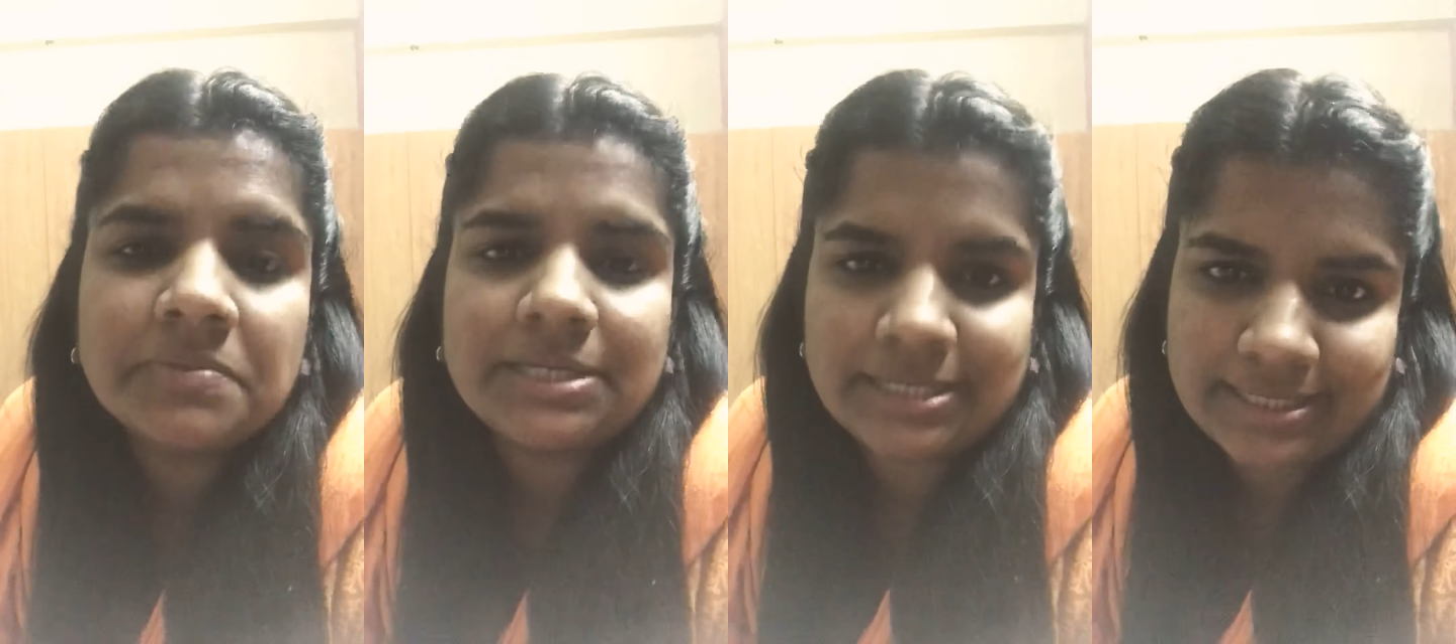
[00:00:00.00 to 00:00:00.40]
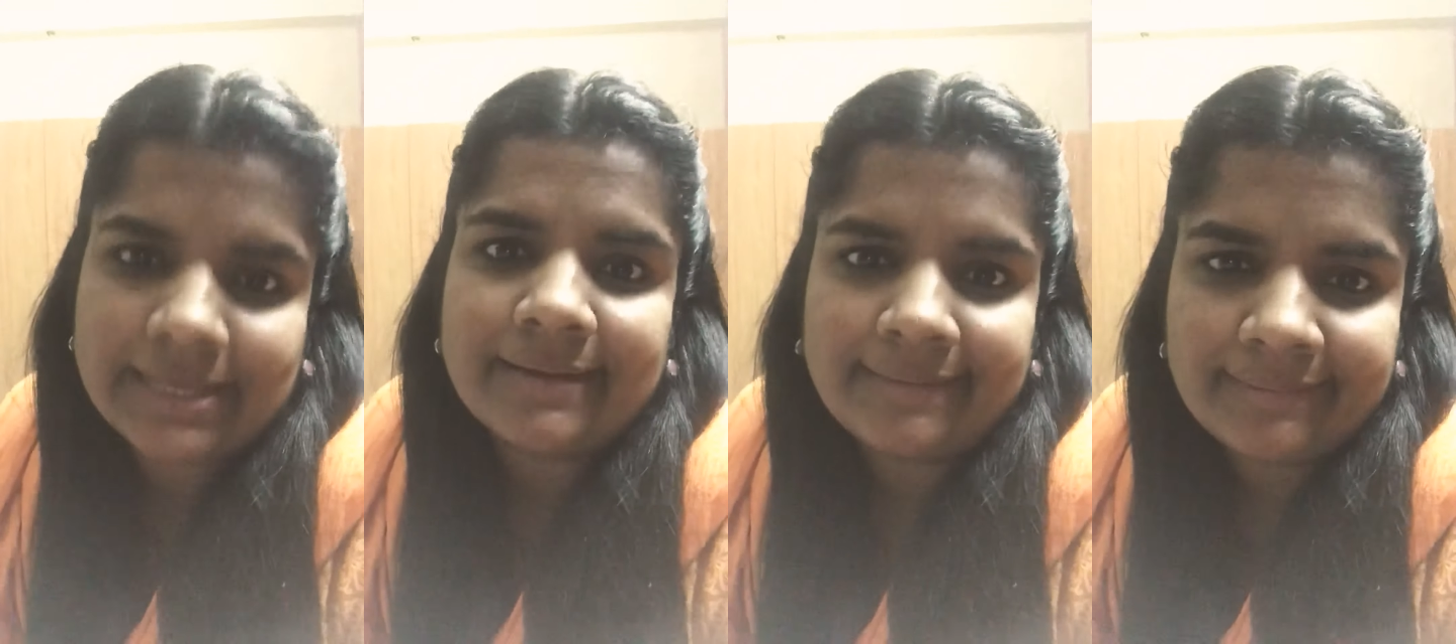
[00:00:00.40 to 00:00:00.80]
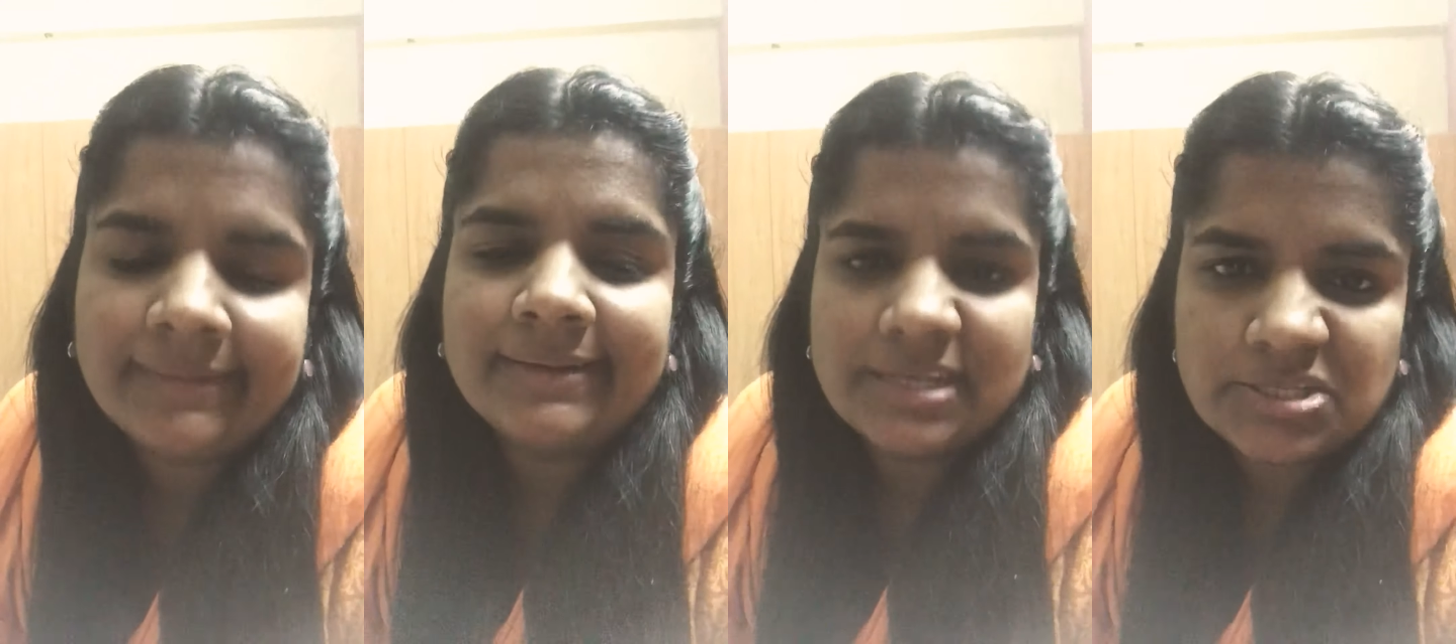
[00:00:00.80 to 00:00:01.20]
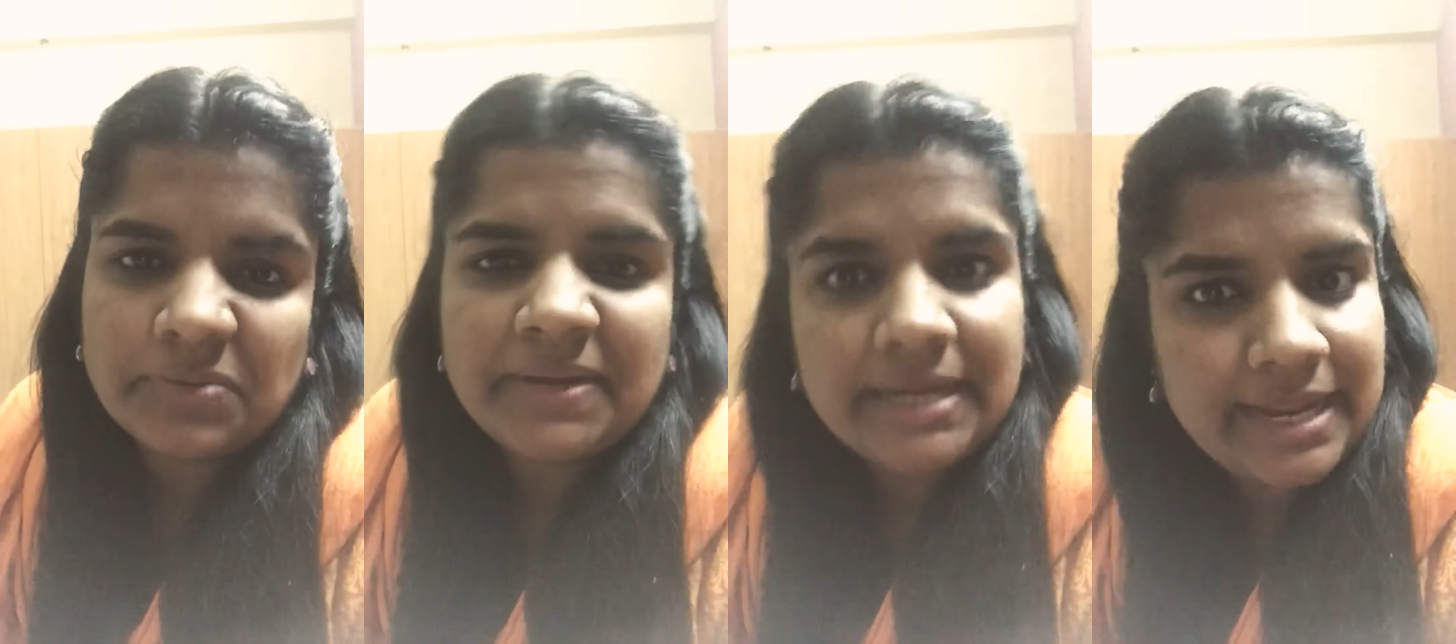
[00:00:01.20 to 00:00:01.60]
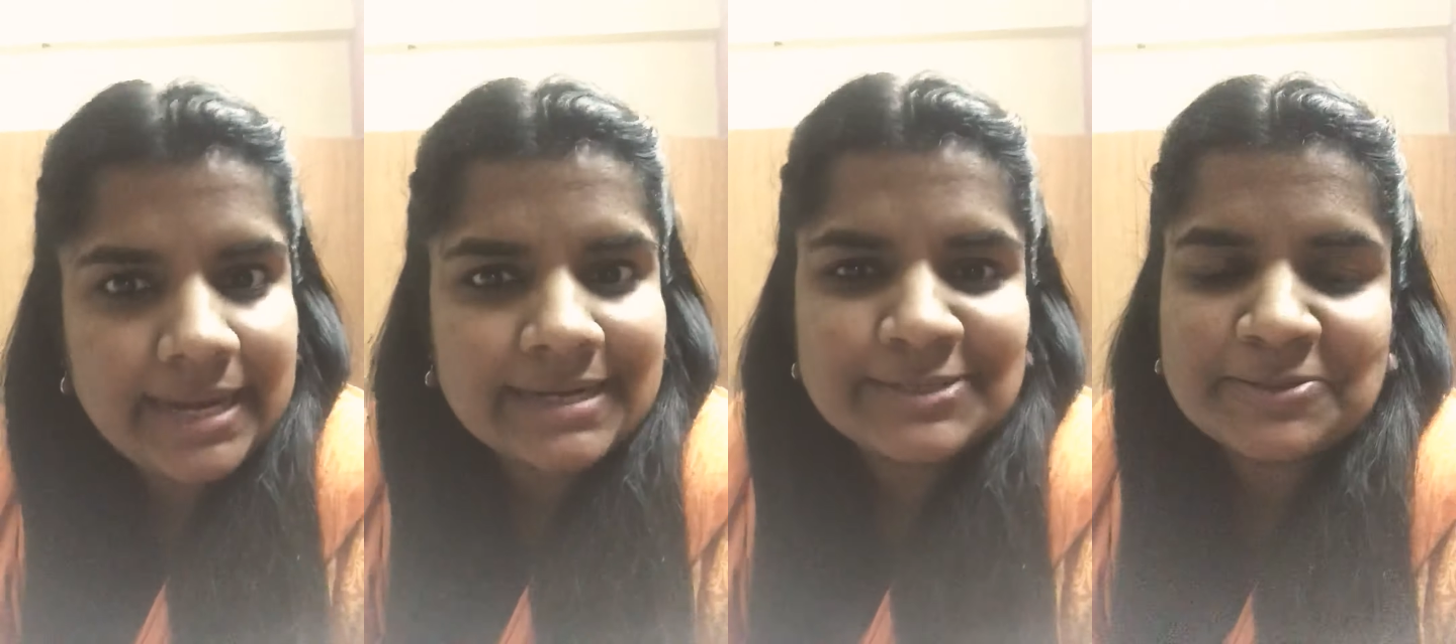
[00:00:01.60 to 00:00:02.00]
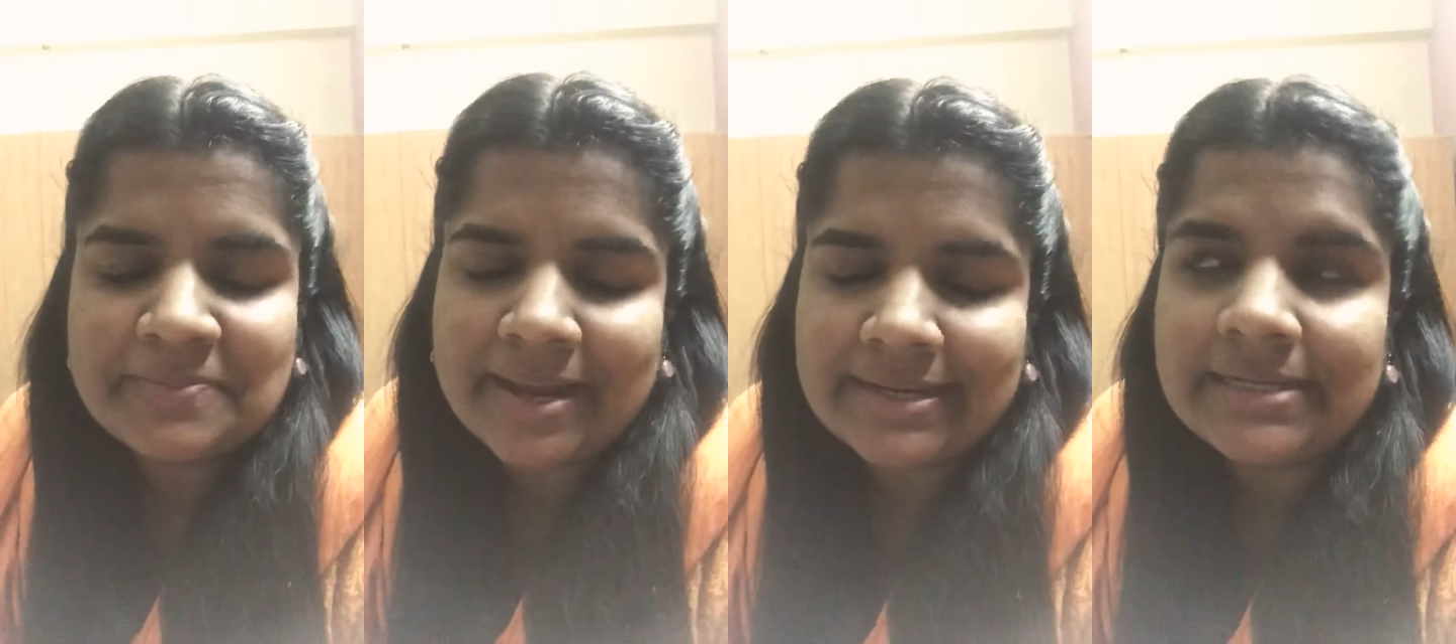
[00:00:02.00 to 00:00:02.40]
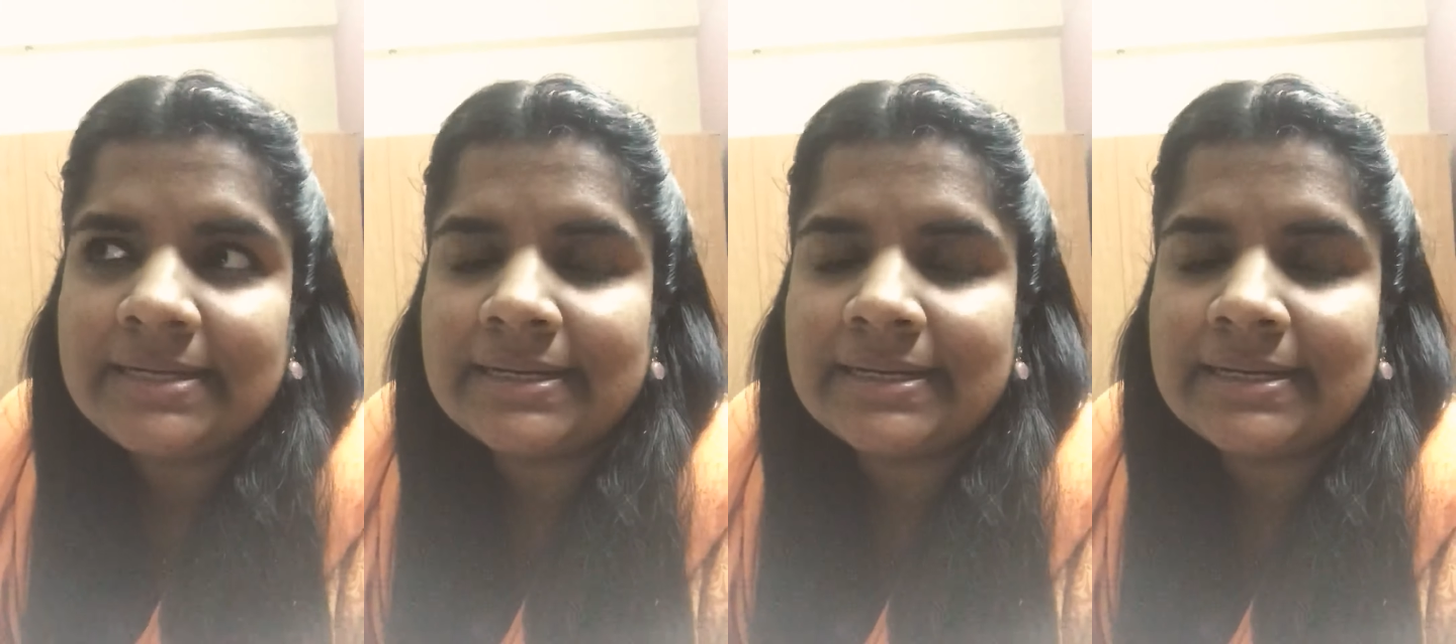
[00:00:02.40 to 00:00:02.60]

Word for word: but yeah, so many decades on the planet,